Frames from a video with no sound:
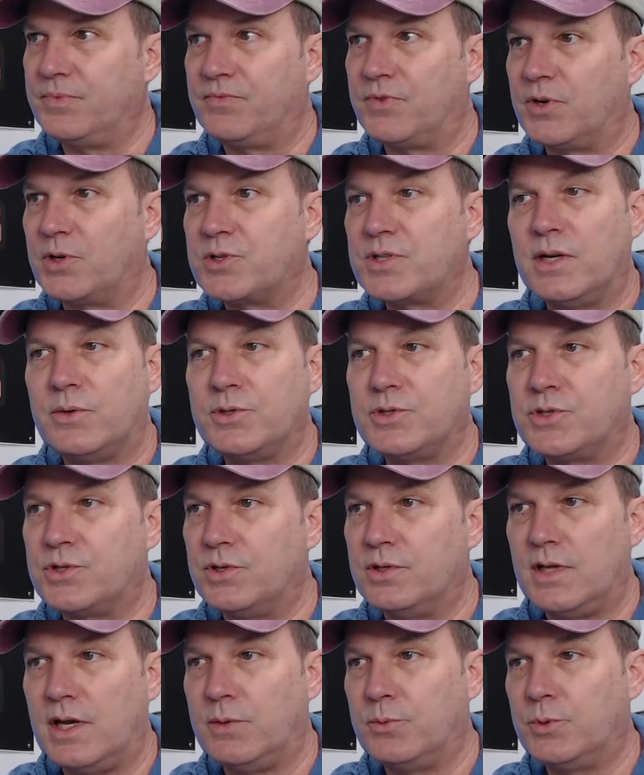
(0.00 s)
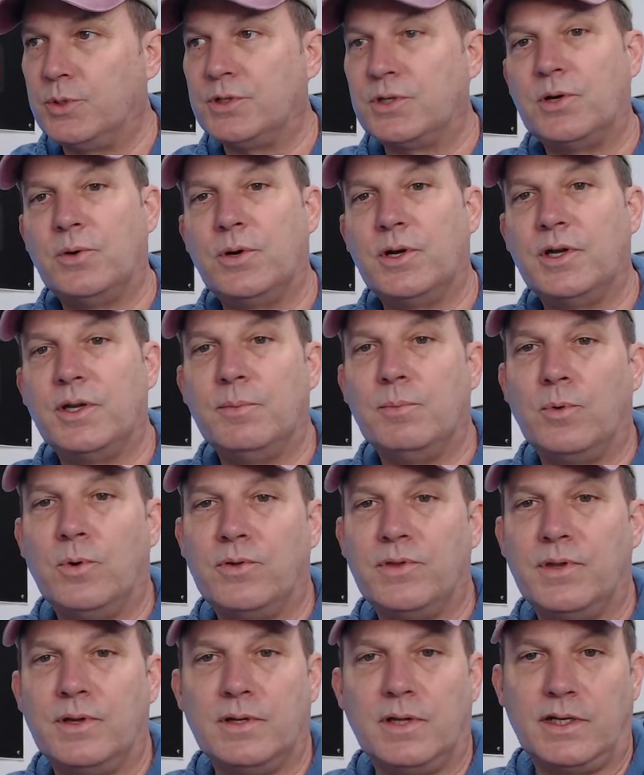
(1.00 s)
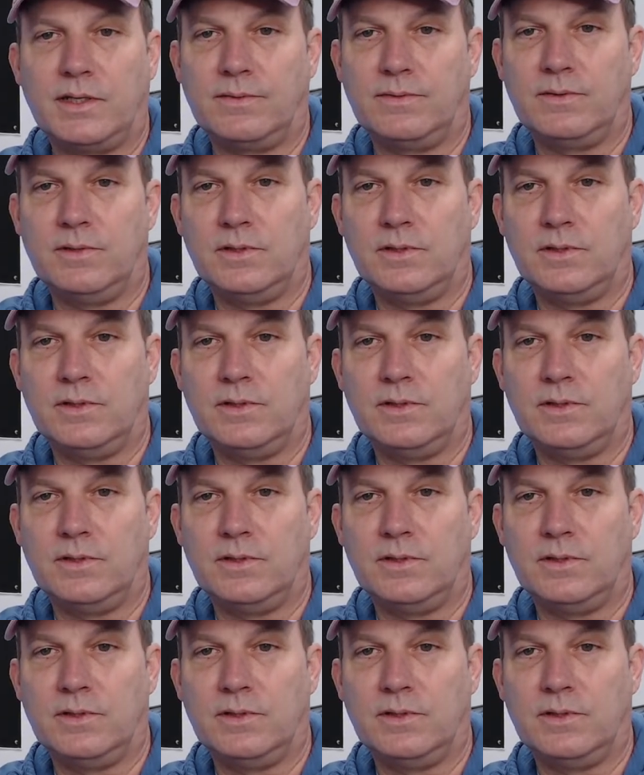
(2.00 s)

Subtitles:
First, I wouldn't go any more than like